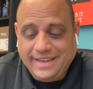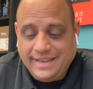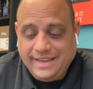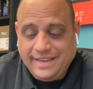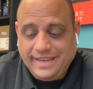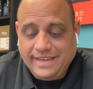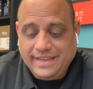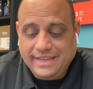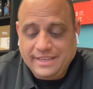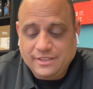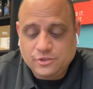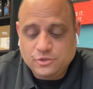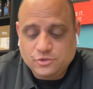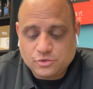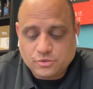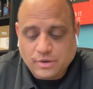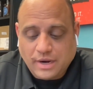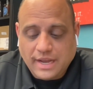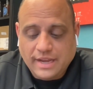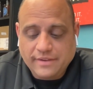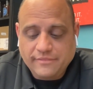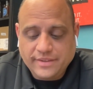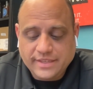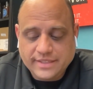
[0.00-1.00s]
and
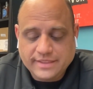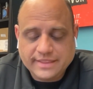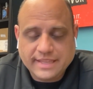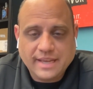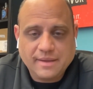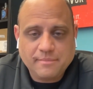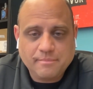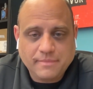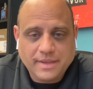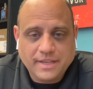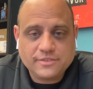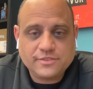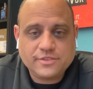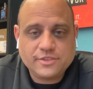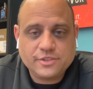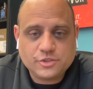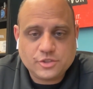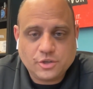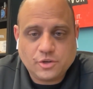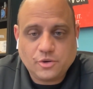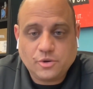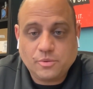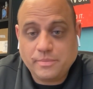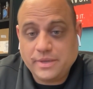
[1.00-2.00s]
driving that
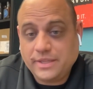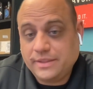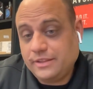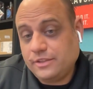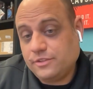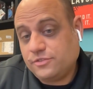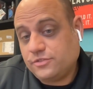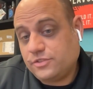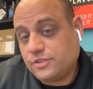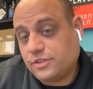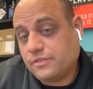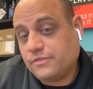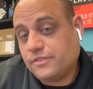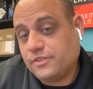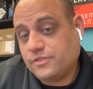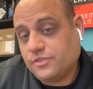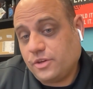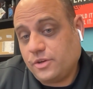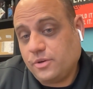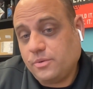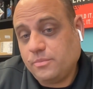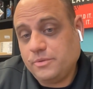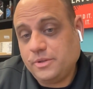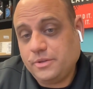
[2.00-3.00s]
message home and the
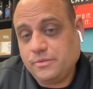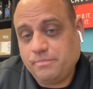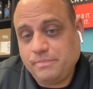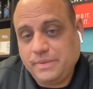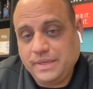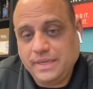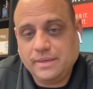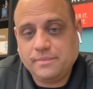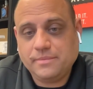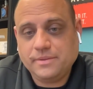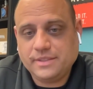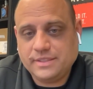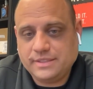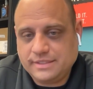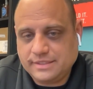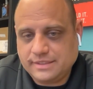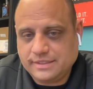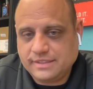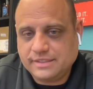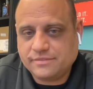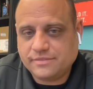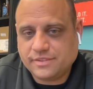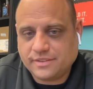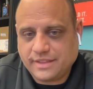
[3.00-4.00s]
service home to be able to
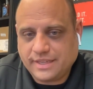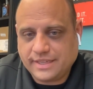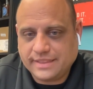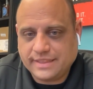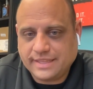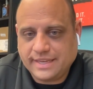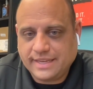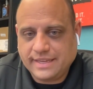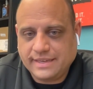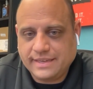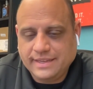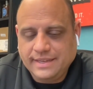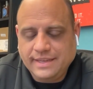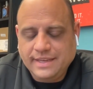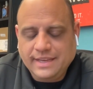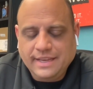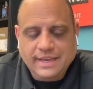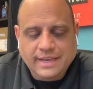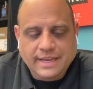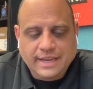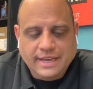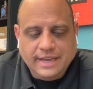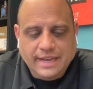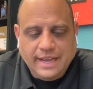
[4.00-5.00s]
deliver like that.
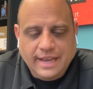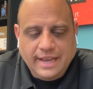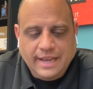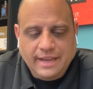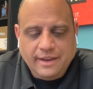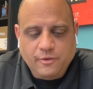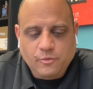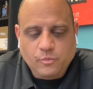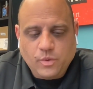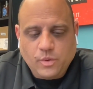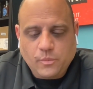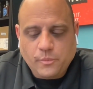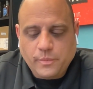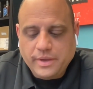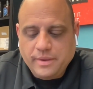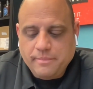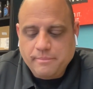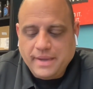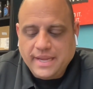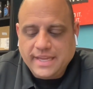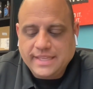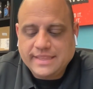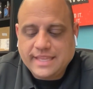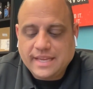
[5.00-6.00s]
And when we
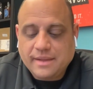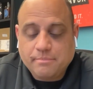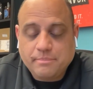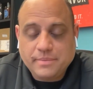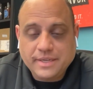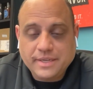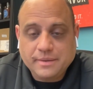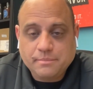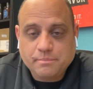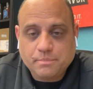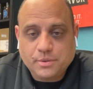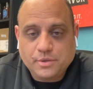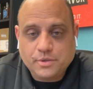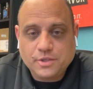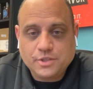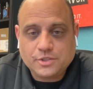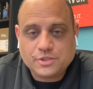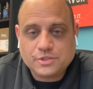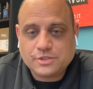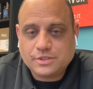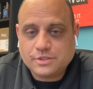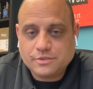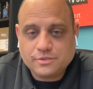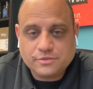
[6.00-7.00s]
made that big
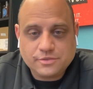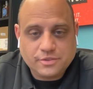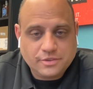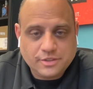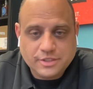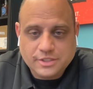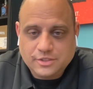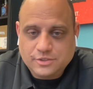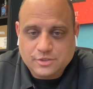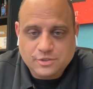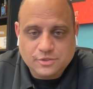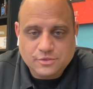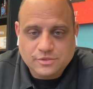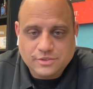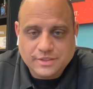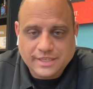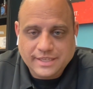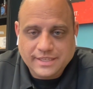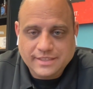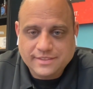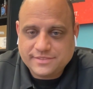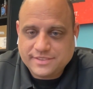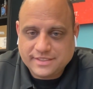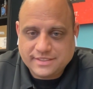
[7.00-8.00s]
push, there was only two
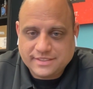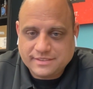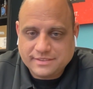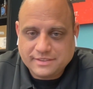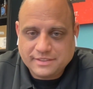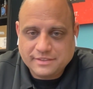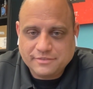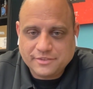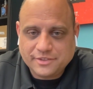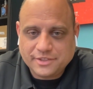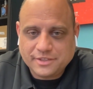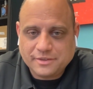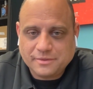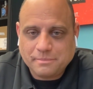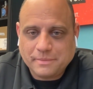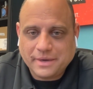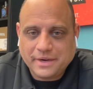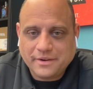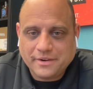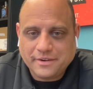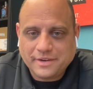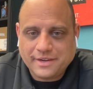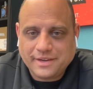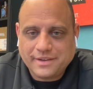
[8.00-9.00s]
things that delivered in
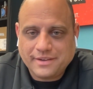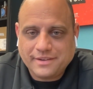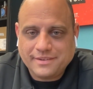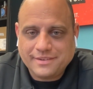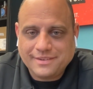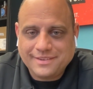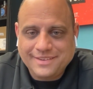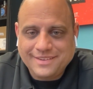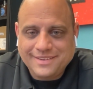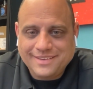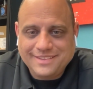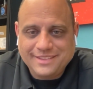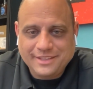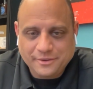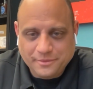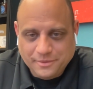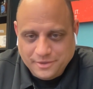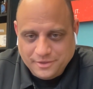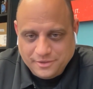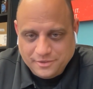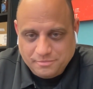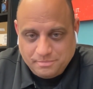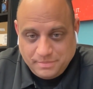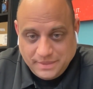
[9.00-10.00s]
America. There
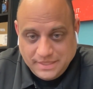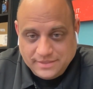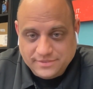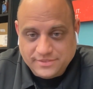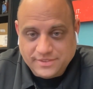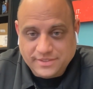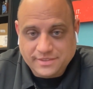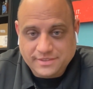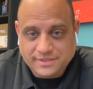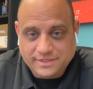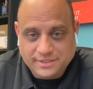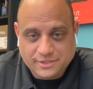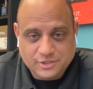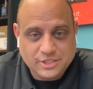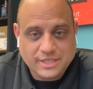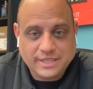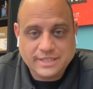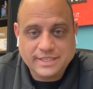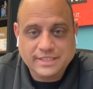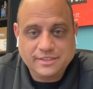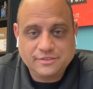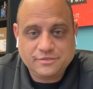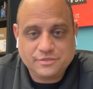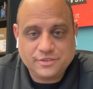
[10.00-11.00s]
was pizza and
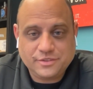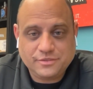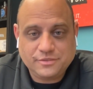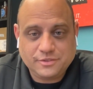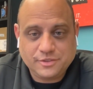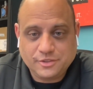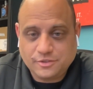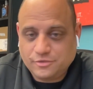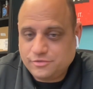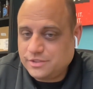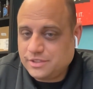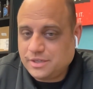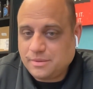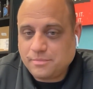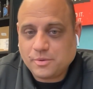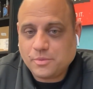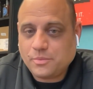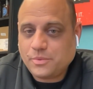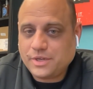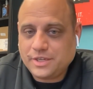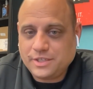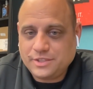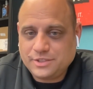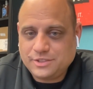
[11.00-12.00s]
Chinese food. Those are number
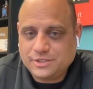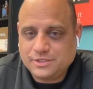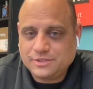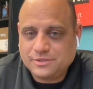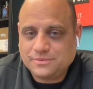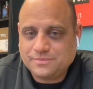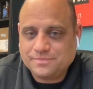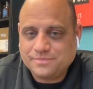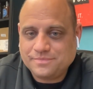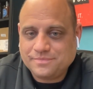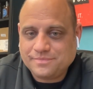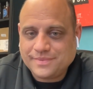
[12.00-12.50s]
one and two.